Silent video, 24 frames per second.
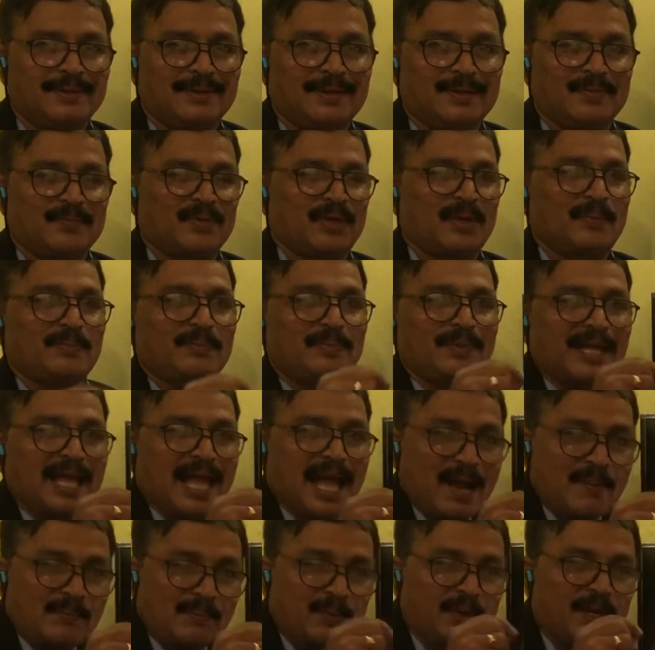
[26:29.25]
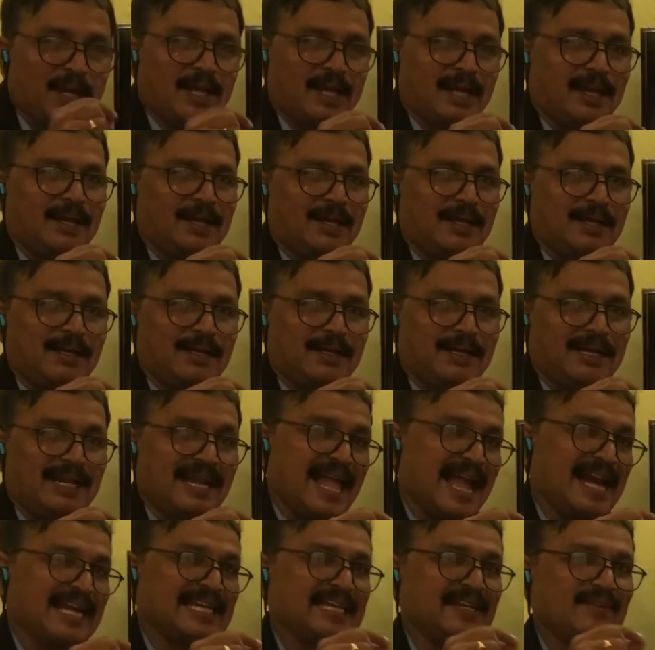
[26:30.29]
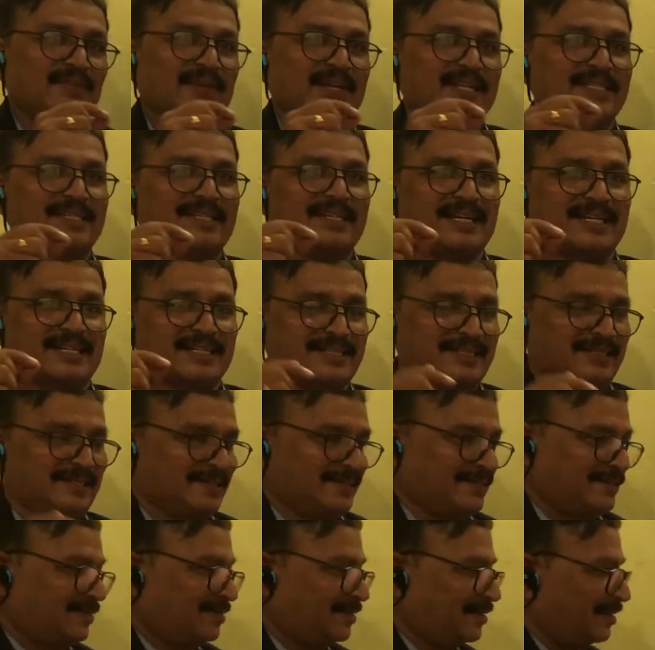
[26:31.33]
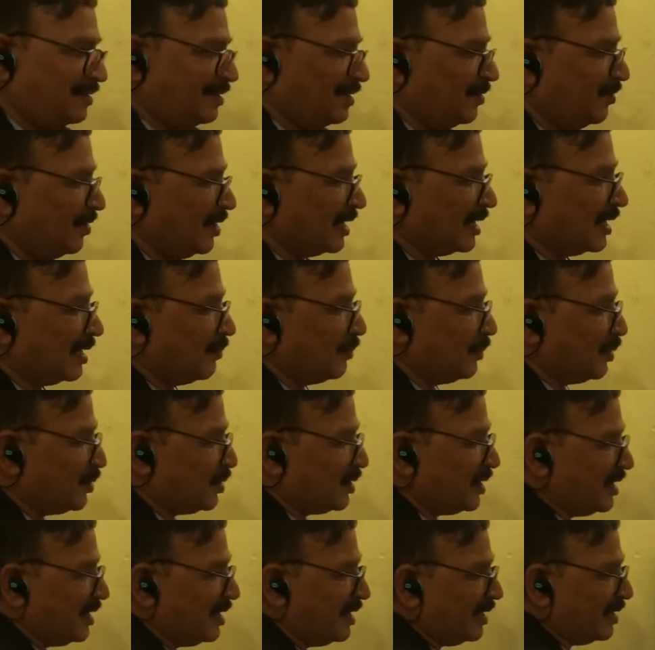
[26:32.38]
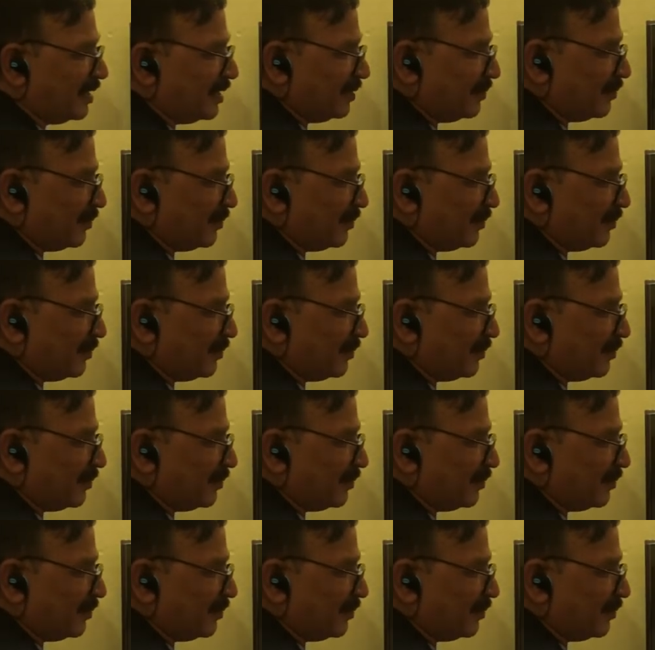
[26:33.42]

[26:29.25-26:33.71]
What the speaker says: From ampulla, lactiferous ducts will come. You see here.